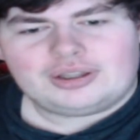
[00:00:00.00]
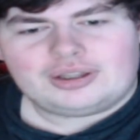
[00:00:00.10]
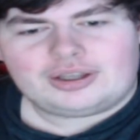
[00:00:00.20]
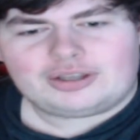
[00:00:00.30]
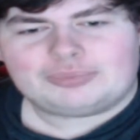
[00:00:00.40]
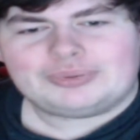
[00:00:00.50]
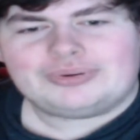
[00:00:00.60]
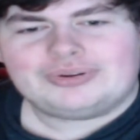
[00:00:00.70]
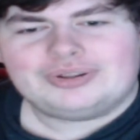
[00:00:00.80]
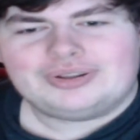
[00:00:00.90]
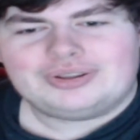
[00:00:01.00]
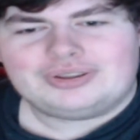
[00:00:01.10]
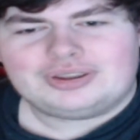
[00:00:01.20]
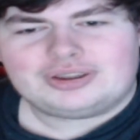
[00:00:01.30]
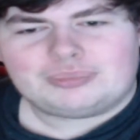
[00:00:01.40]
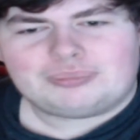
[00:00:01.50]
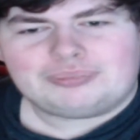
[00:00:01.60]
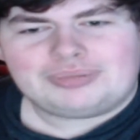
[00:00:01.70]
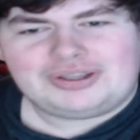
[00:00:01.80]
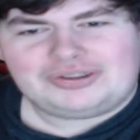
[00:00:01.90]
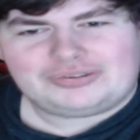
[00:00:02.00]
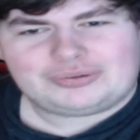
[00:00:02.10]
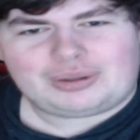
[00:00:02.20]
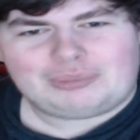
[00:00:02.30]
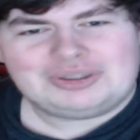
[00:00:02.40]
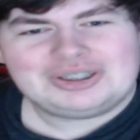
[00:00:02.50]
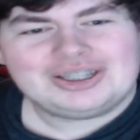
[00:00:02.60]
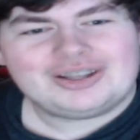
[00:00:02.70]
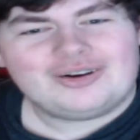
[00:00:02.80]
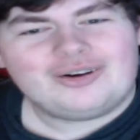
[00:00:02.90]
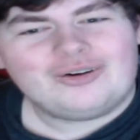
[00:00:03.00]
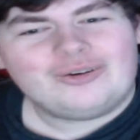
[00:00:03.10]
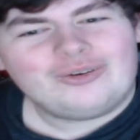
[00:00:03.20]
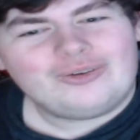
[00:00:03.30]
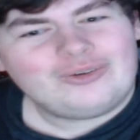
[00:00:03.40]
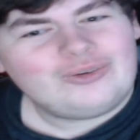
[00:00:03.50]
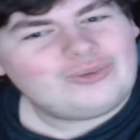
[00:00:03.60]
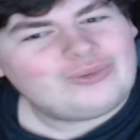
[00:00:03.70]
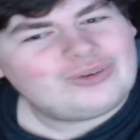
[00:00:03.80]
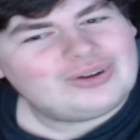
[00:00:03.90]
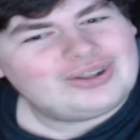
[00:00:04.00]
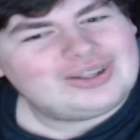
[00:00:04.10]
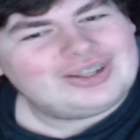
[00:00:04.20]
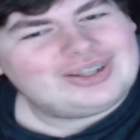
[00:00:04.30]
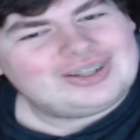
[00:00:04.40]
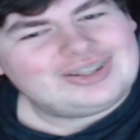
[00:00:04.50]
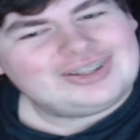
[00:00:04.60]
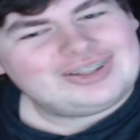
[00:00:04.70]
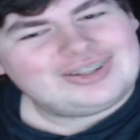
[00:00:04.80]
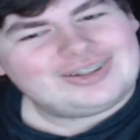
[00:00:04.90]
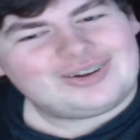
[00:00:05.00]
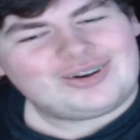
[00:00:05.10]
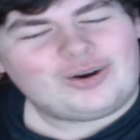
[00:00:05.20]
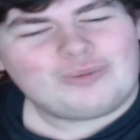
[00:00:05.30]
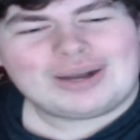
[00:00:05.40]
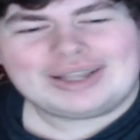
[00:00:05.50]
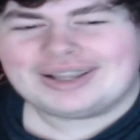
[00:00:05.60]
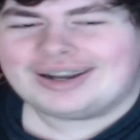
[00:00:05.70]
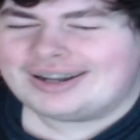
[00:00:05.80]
Hospital. The pieces are coming to get. Oh. Oh my God.